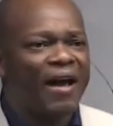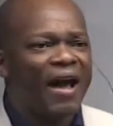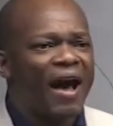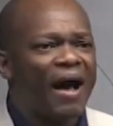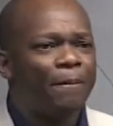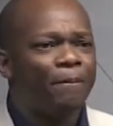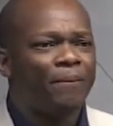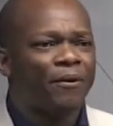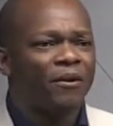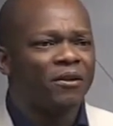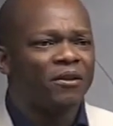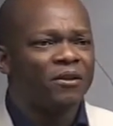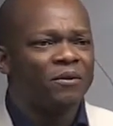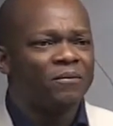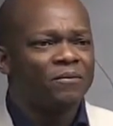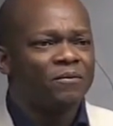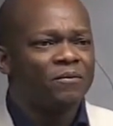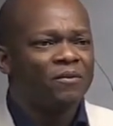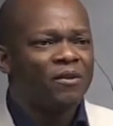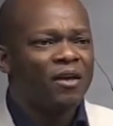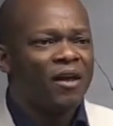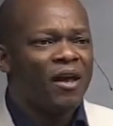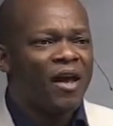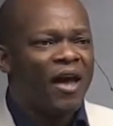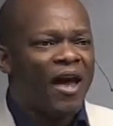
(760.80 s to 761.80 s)
couple
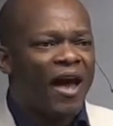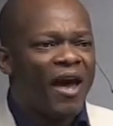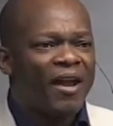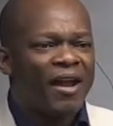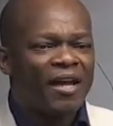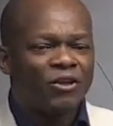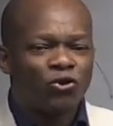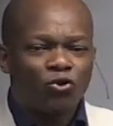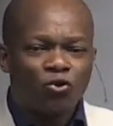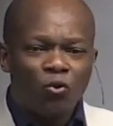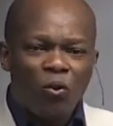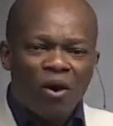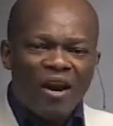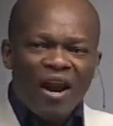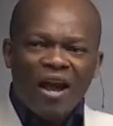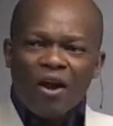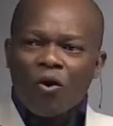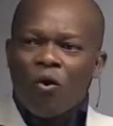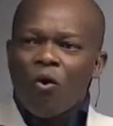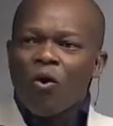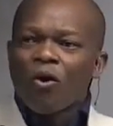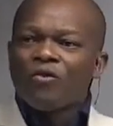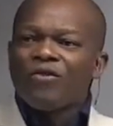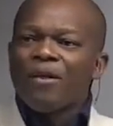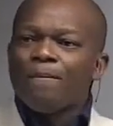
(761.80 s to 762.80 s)
and I do what I
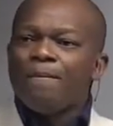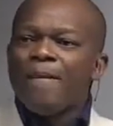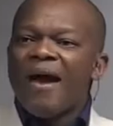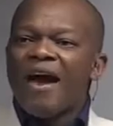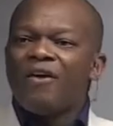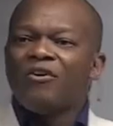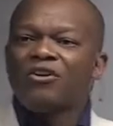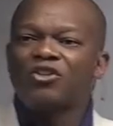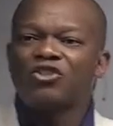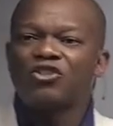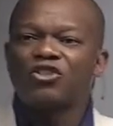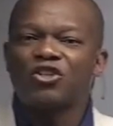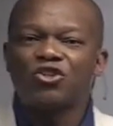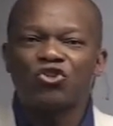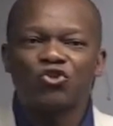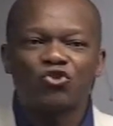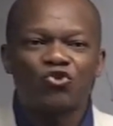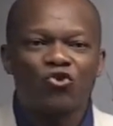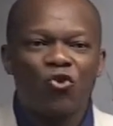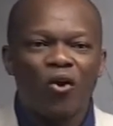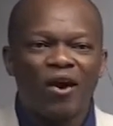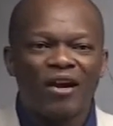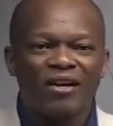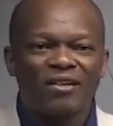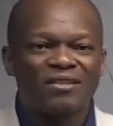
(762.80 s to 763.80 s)
call the marriage
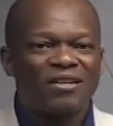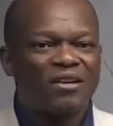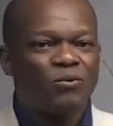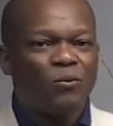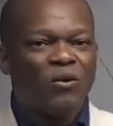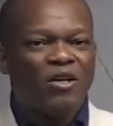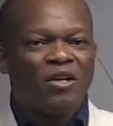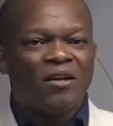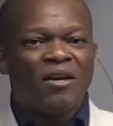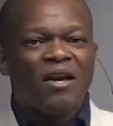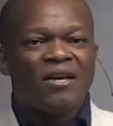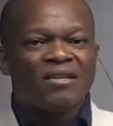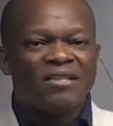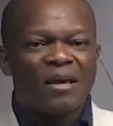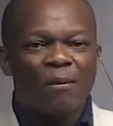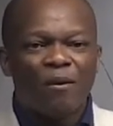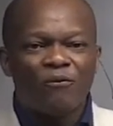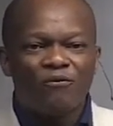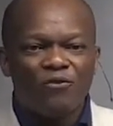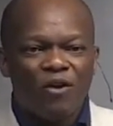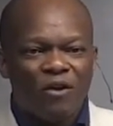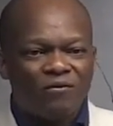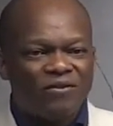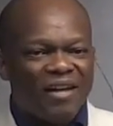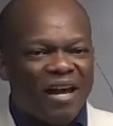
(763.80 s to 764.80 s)
destroyers. And we, some
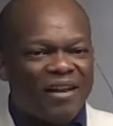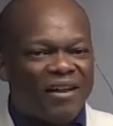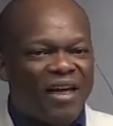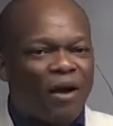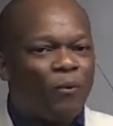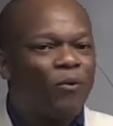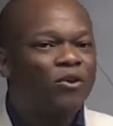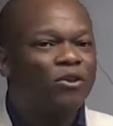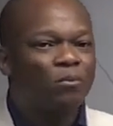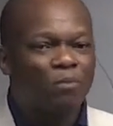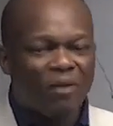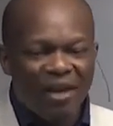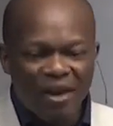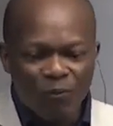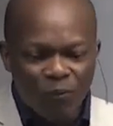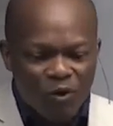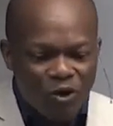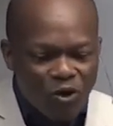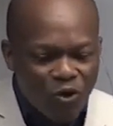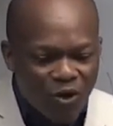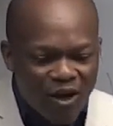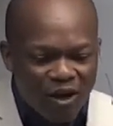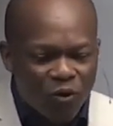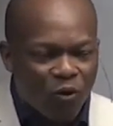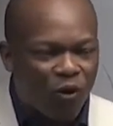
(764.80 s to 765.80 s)
of you have done that with me, and we
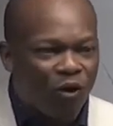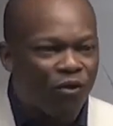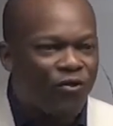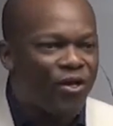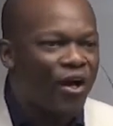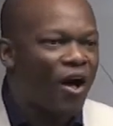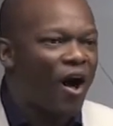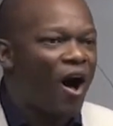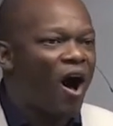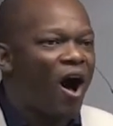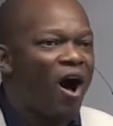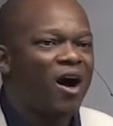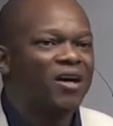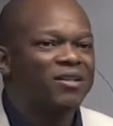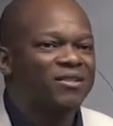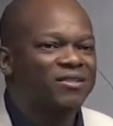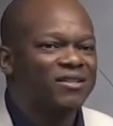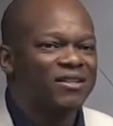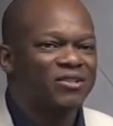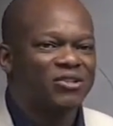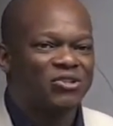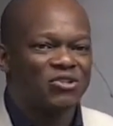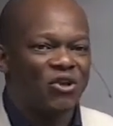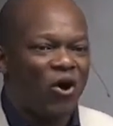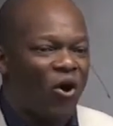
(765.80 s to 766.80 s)
look at all the
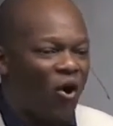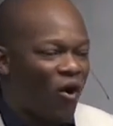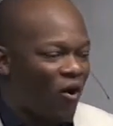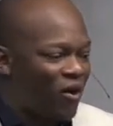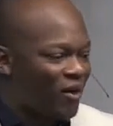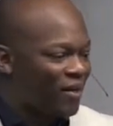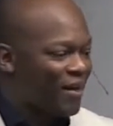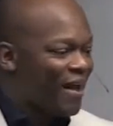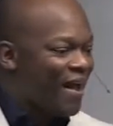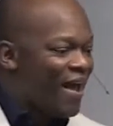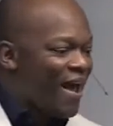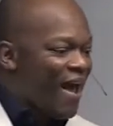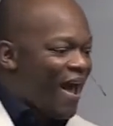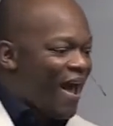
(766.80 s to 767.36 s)
cards and so on.